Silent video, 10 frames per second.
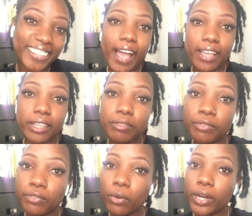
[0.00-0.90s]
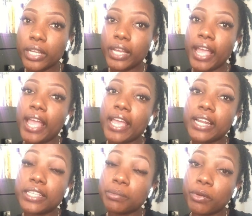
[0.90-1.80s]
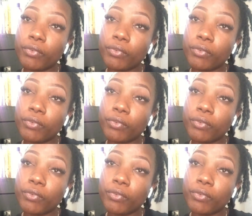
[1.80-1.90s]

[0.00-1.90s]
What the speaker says: I live in Florida and it's been